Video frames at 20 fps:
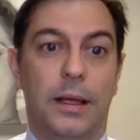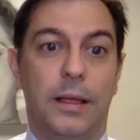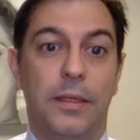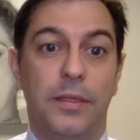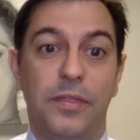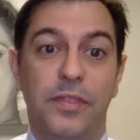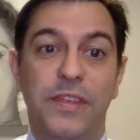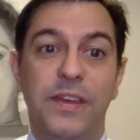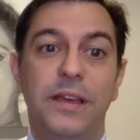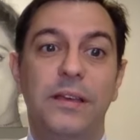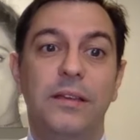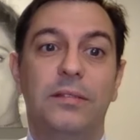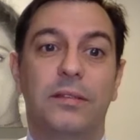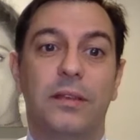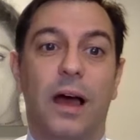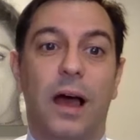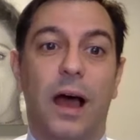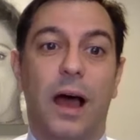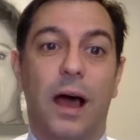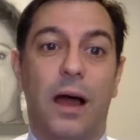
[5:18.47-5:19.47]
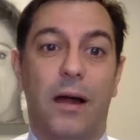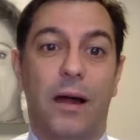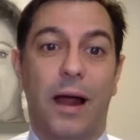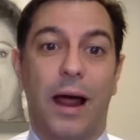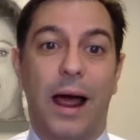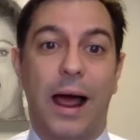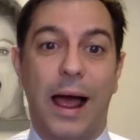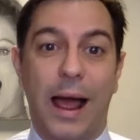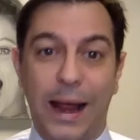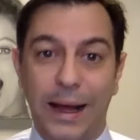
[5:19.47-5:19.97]
These are
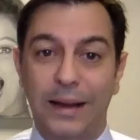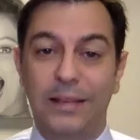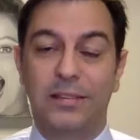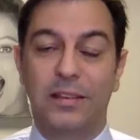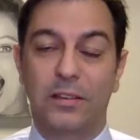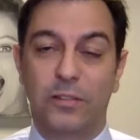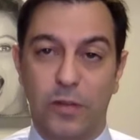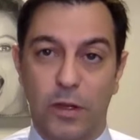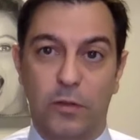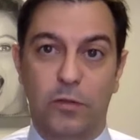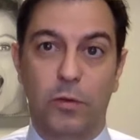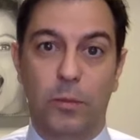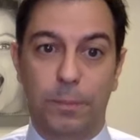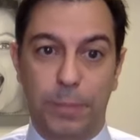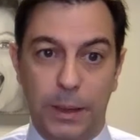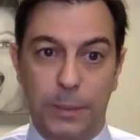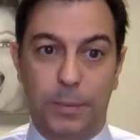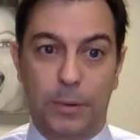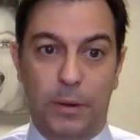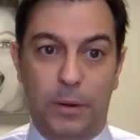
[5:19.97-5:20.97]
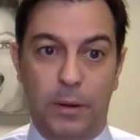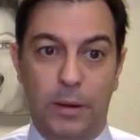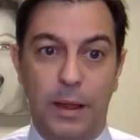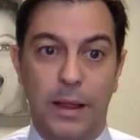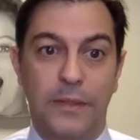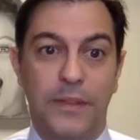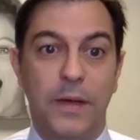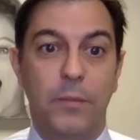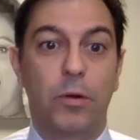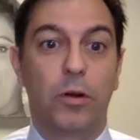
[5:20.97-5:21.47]
highly successful people.
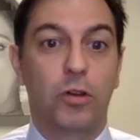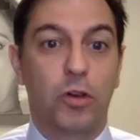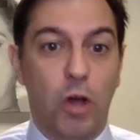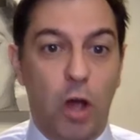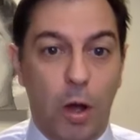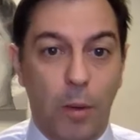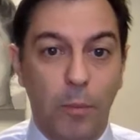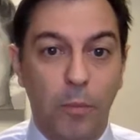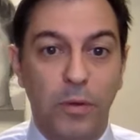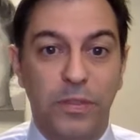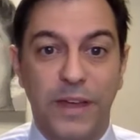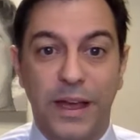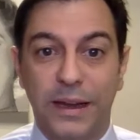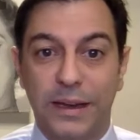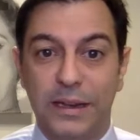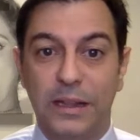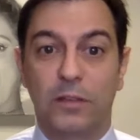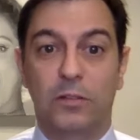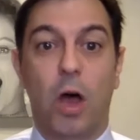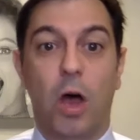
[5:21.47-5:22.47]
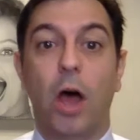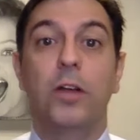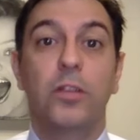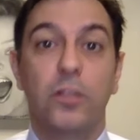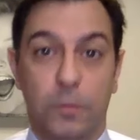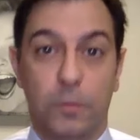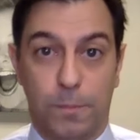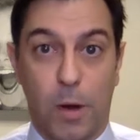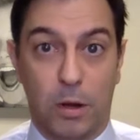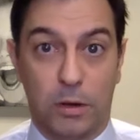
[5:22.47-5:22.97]
They will come with ideas on
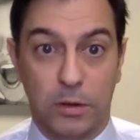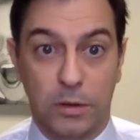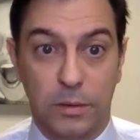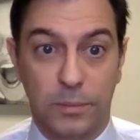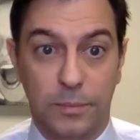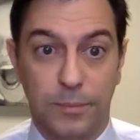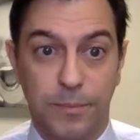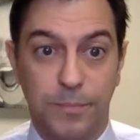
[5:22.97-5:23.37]
the spot.